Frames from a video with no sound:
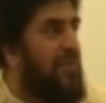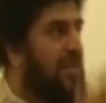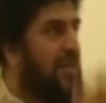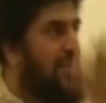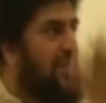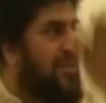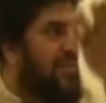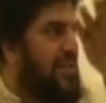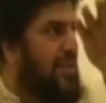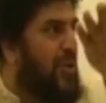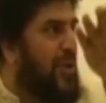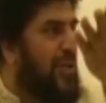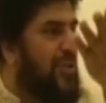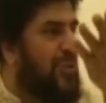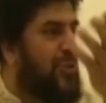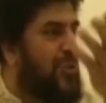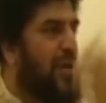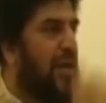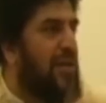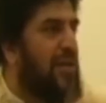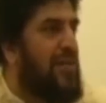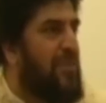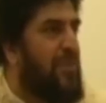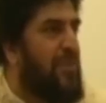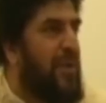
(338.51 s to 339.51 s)
Is he going
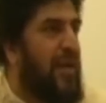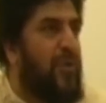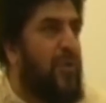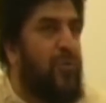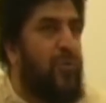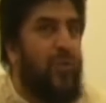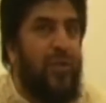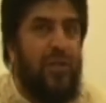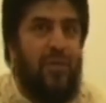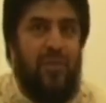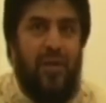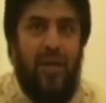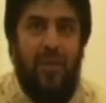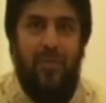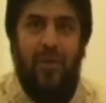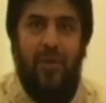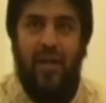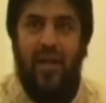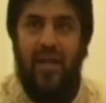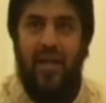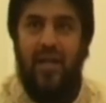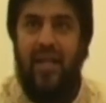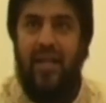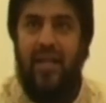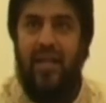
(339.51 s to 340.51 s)
to debate with me about
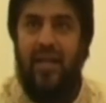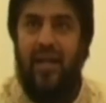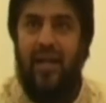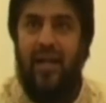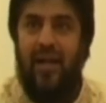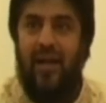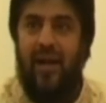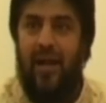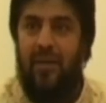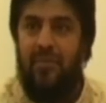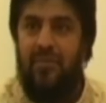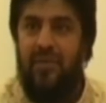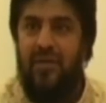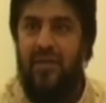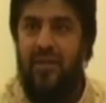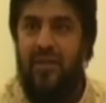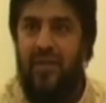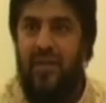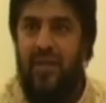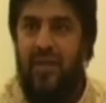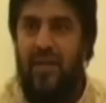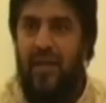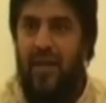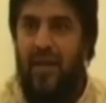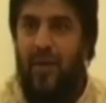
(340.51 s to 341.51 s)
halal and haram?
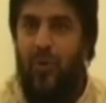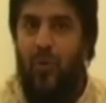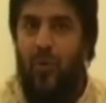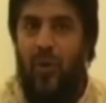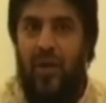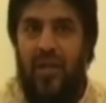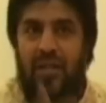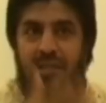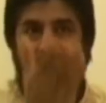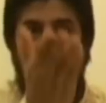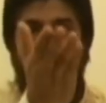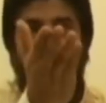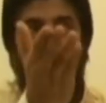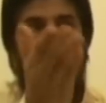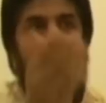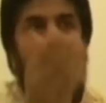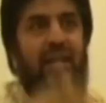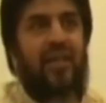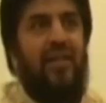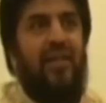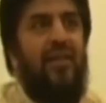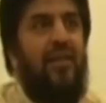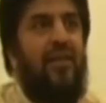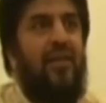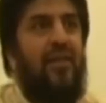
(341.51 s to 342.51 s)
What is he
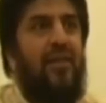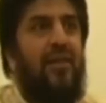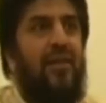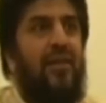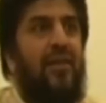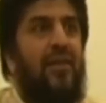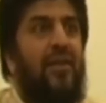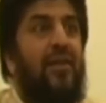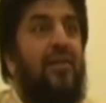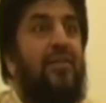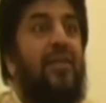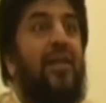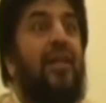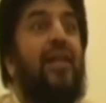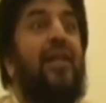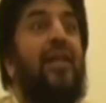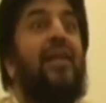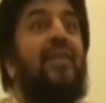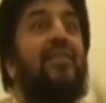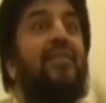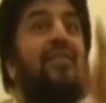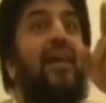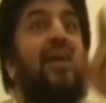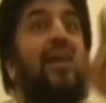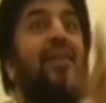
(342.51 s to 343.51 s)
doing? Then
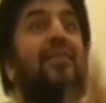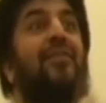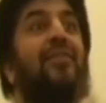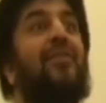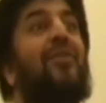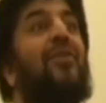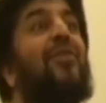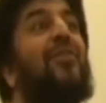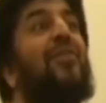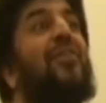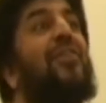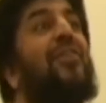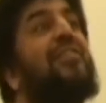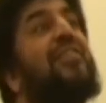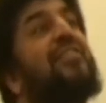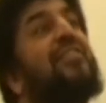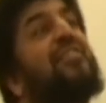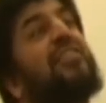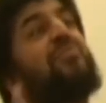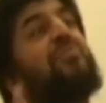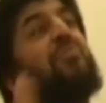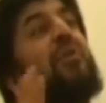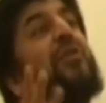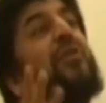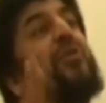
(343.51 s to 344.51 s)
he said, no, this
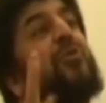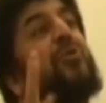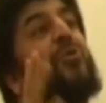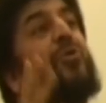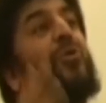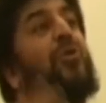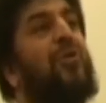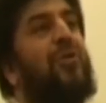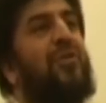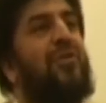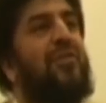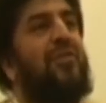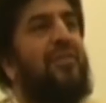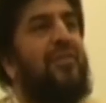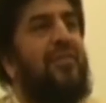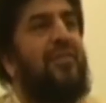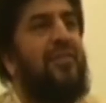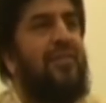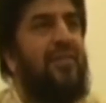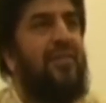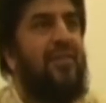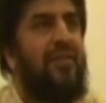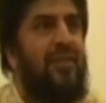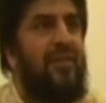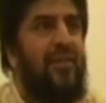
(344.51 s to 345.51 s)
is makruh.
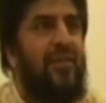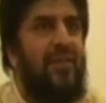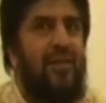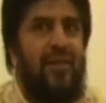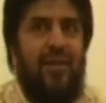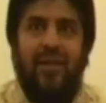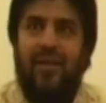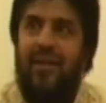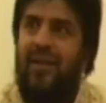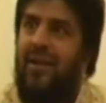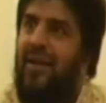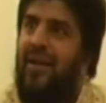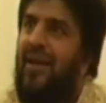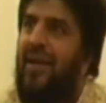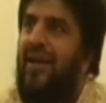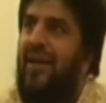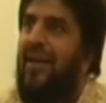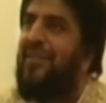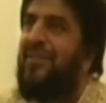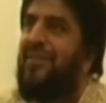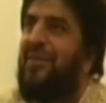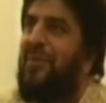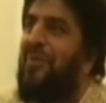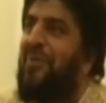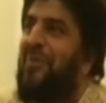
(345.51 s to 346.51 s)

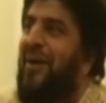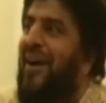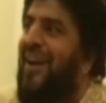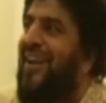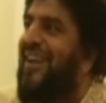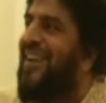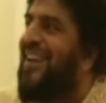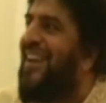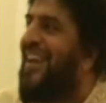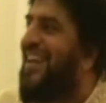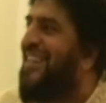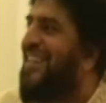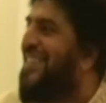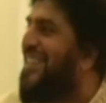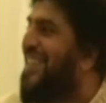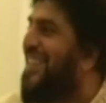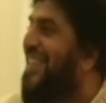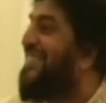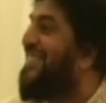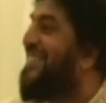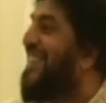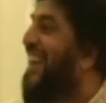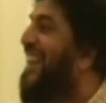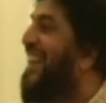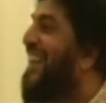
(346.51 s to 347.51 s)
SubhanAllah,
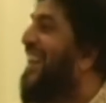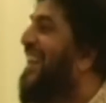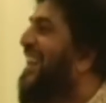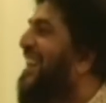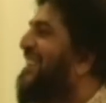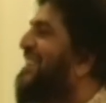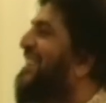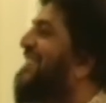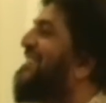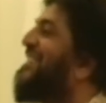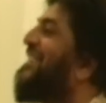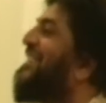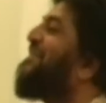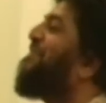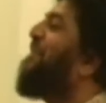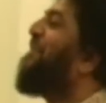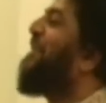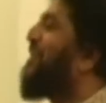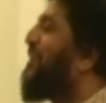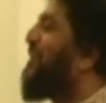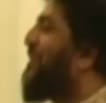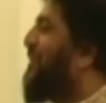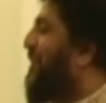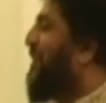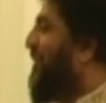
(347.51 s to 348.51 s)
he said, this is
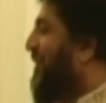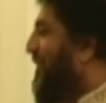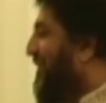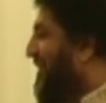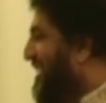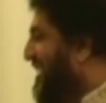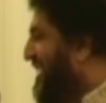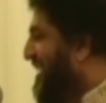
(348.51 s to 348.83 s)
makruh.